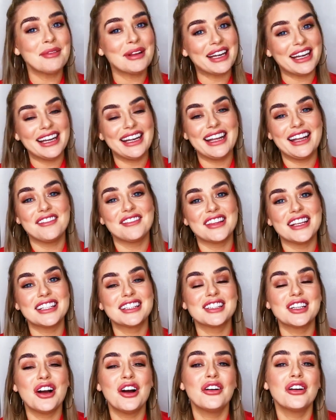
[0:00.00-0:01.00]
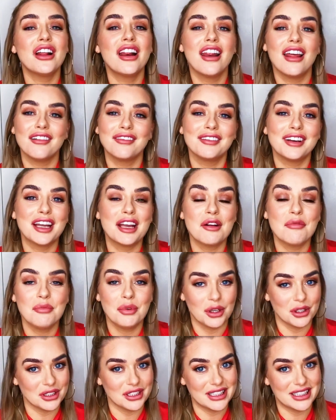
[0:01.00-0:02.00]
going to leave this on a lovely
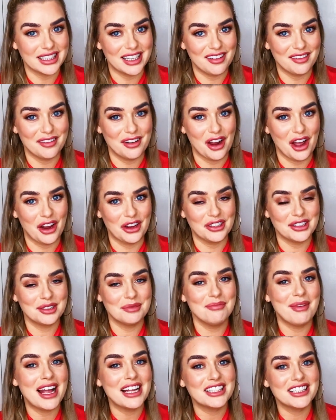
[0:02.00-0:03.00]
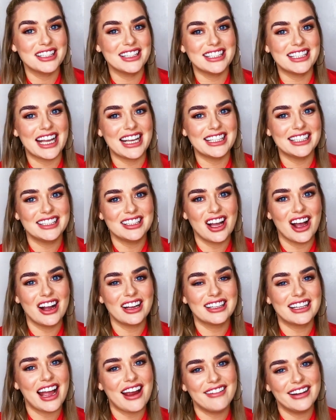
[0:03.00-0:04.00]
positive note. Match of the Day star
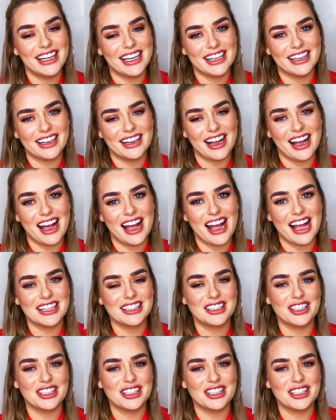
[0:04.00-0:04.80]
Gary Lineker has